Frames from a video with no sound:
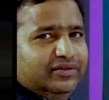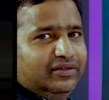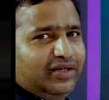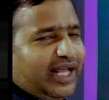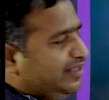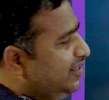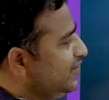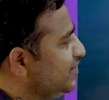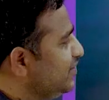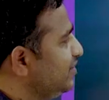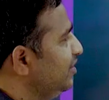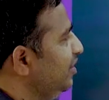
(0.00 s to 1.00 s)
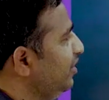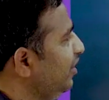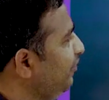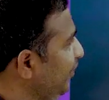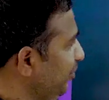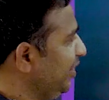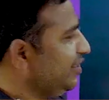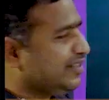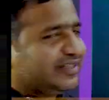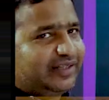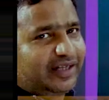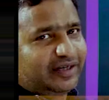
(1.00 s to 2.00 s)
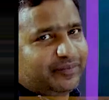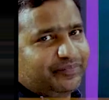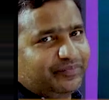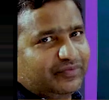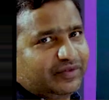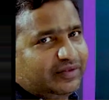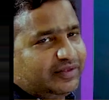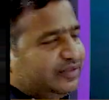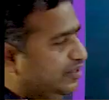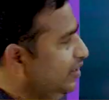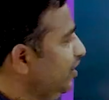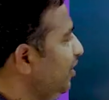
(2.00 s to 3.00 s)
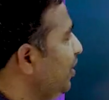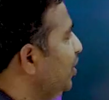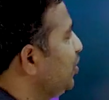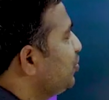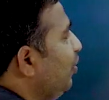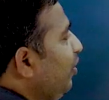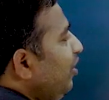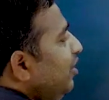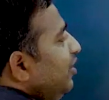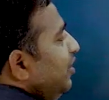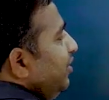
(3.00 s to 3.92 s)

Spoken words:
like this. F in meters here. So